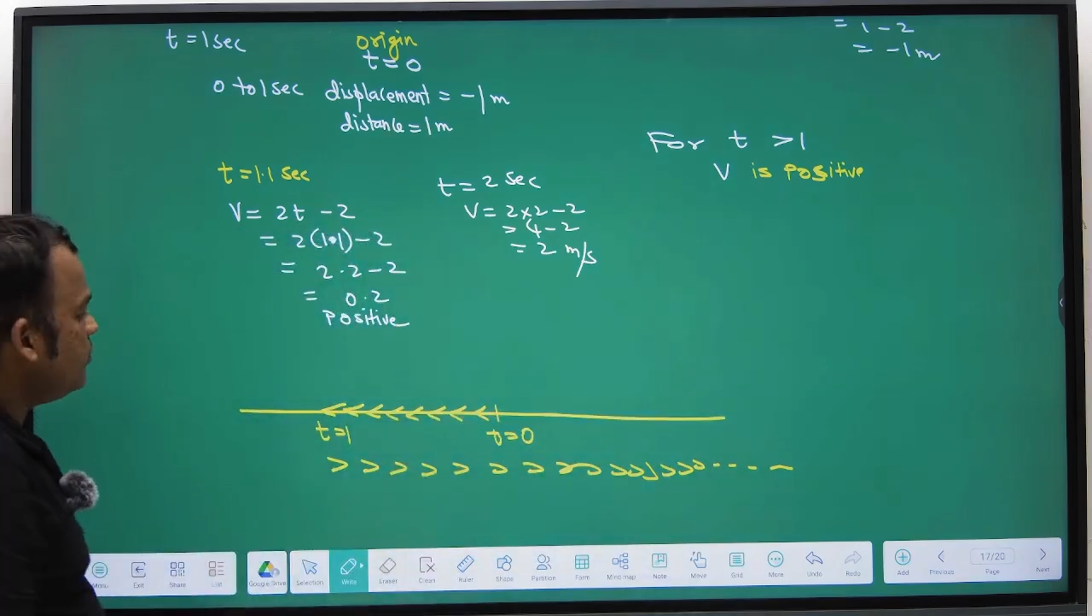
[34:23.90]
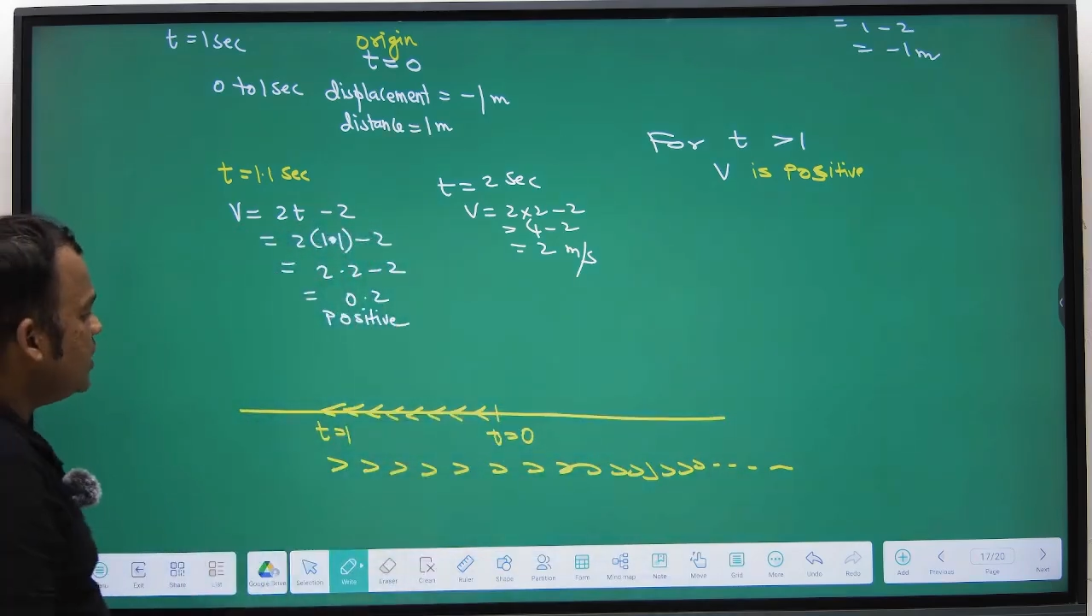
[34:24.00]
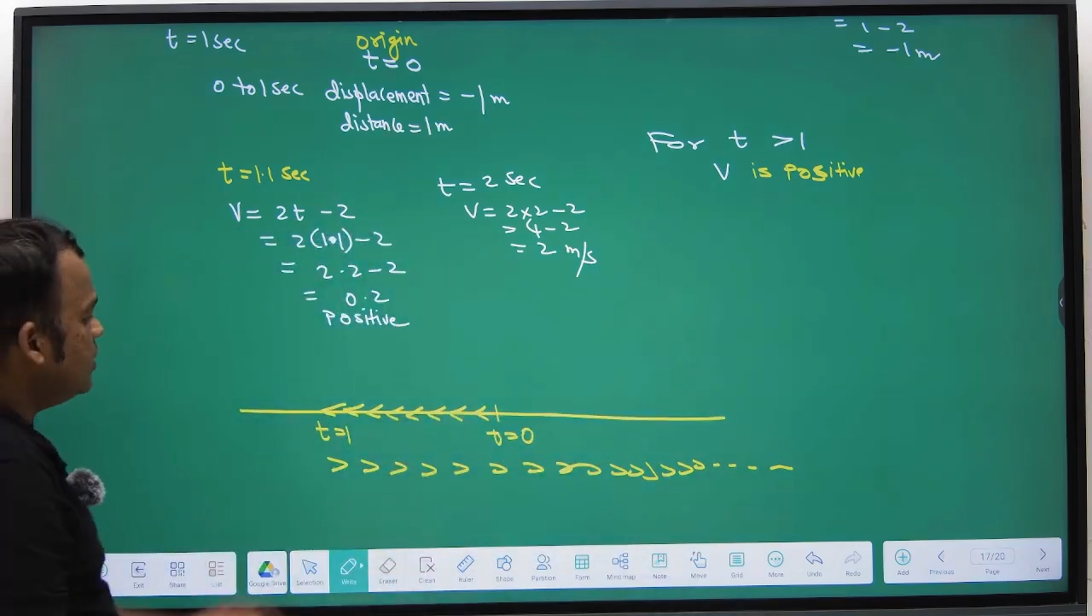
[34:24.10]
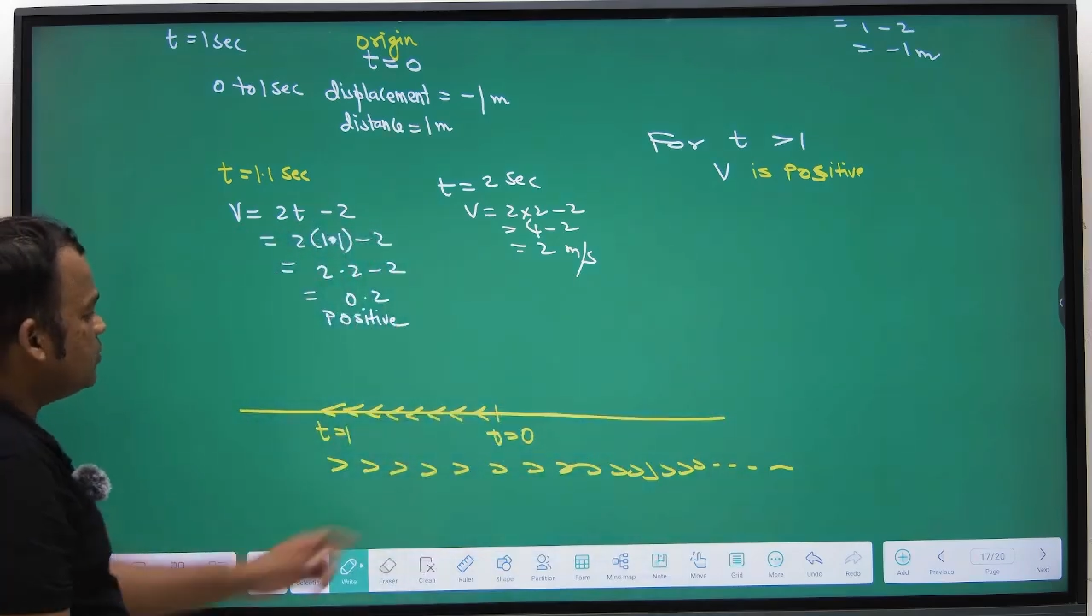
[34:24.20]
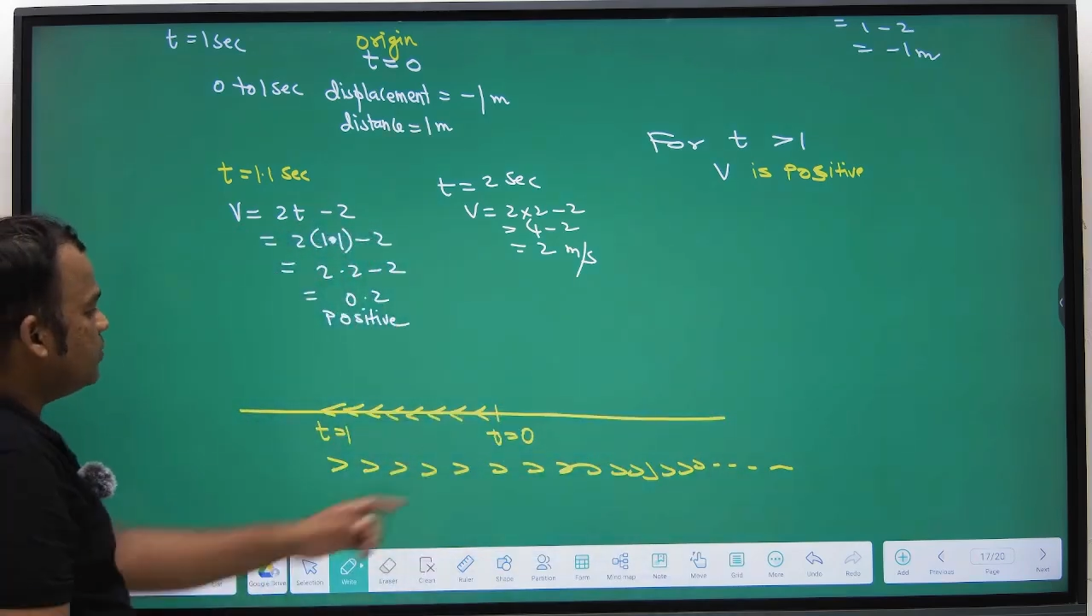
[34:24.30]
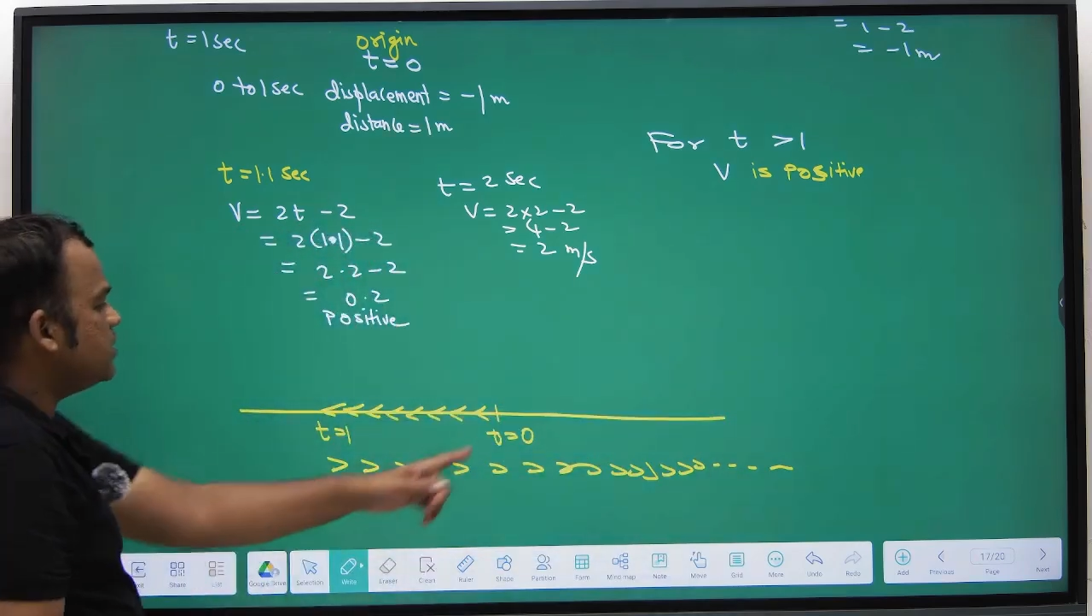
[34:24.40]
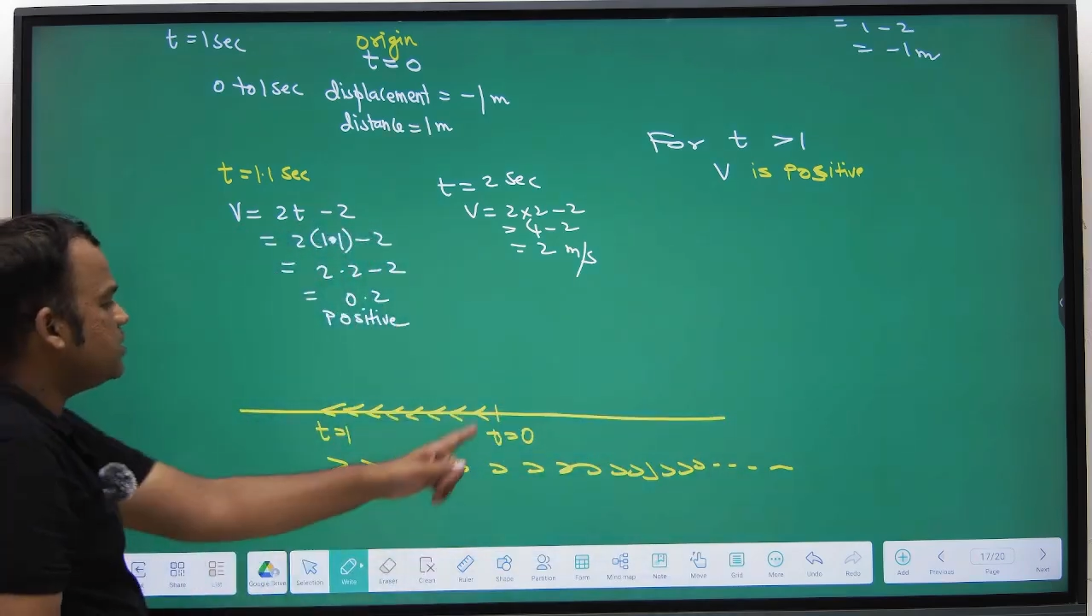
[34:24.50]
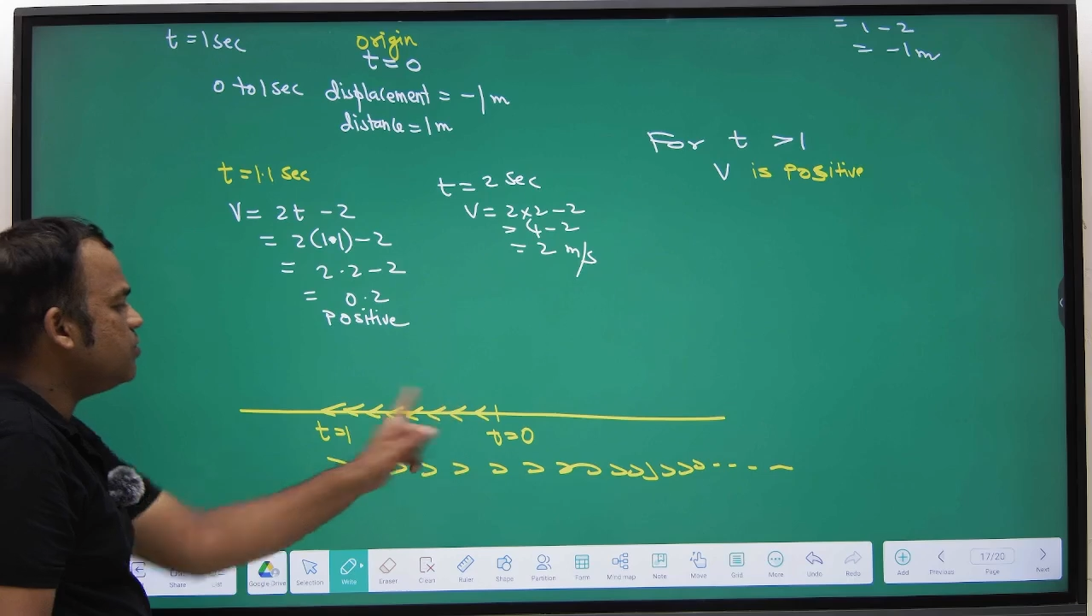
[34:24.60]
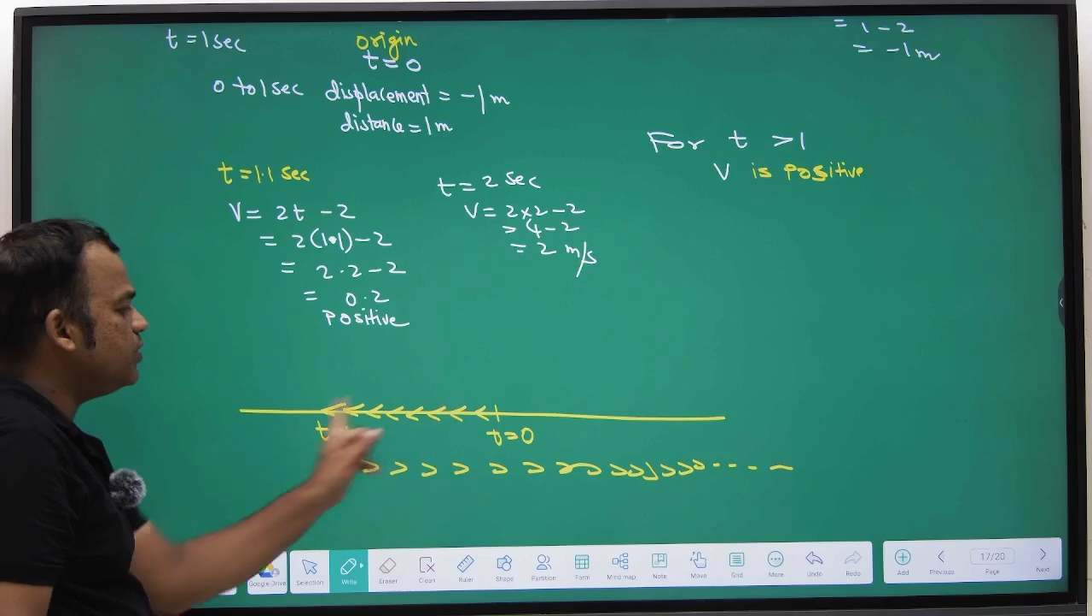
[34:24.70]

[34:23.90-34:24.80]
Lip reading: So this is known